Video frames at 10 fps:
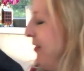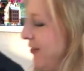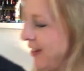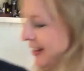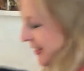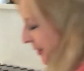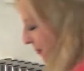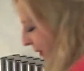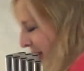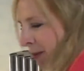Right.
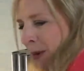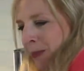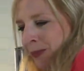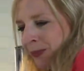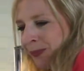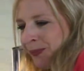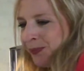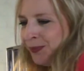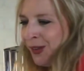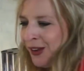And you pop.
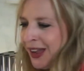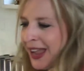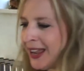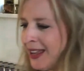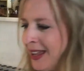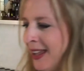Okay.